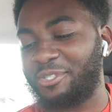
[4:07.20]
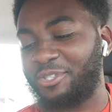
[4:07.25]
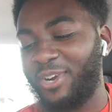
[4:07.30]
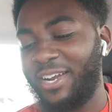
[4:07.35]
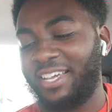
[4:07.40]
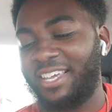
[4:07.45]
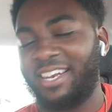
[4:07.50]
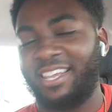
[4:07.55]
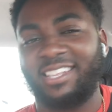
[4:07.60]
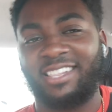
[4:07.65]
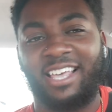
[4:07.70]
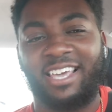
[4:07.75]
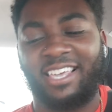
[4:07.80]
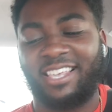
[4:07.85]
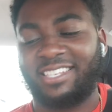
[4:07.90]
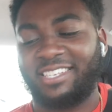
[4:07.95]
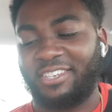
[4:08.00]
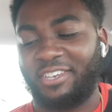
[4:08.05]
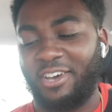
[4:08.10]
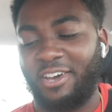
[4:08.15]
drinking it like
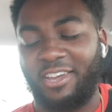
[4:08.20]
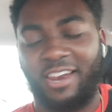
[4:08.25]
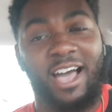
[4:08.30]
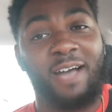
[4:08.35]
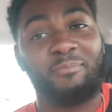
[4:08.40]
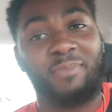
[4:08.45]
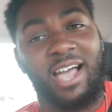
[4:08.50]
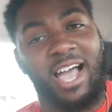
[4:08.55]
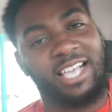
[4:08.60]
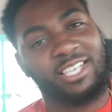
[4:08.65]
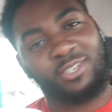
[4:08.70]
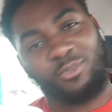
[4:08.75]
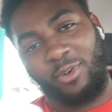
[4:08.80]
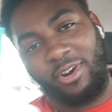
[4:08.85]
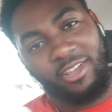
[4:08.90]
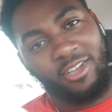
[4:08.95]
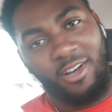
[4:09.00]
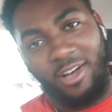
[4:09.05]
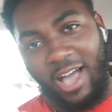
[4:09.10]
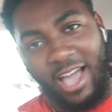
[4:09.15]
it's good? I swear
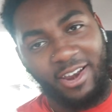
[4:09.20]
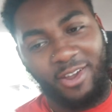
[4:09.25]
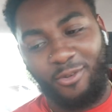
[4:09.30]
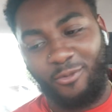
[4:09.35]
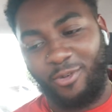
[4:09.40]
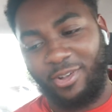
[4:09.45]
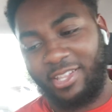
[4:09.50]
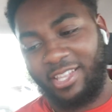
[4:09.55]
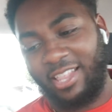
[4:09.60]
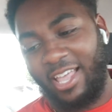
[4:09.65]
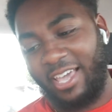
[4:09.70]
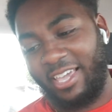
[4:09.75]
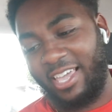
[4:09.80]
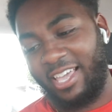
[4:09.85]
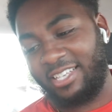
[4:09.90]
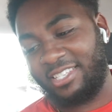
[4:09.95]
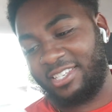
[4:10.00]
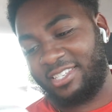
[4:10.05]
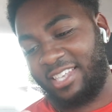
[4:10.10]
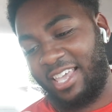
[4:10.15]
to y'all, I don't really like
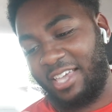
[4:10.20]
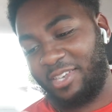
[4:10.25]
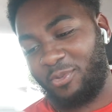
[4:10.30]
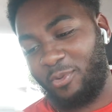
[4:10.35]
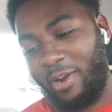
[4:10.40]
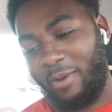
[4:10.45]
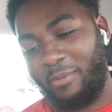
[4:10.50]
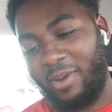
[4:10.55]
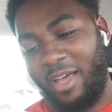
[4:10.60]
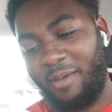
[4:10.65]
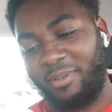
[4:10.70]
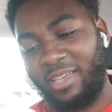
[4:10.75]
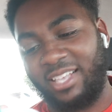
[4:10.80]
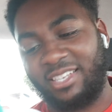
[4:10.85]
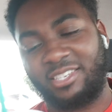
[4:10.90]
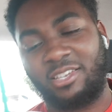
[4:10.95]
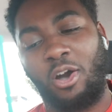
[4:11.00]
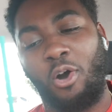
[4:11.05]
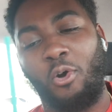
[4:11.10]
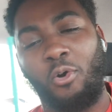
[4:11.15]
it. It just tastes weird, but
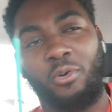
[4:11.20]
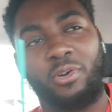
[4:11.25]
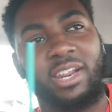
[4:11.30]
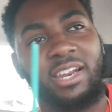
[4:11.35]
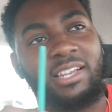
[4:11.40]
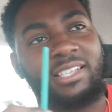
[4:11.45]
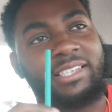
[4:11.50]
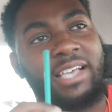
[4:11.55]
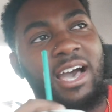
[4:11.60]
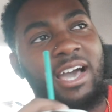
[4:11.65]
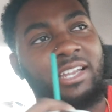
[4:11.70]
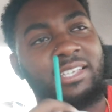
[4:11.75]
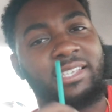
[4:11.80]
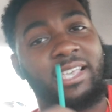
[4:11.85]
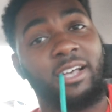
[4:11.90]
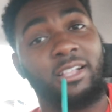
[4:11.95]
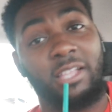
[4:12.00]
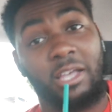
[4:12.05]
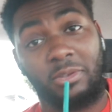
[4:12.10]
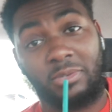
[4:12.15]
it's cold and it's hot as
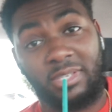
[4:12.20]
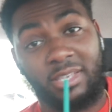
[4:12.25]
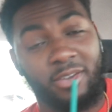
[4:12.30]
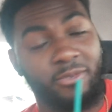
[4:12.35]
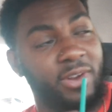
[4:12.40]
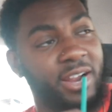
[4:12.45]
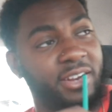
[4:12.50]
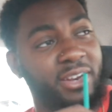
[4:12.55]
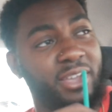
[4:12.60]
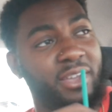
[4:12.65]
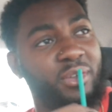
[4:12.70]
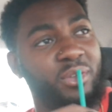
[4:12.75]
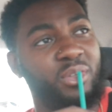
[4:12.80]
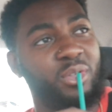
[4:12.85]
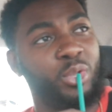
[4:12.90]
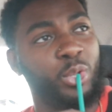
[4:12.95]
hell outside right now.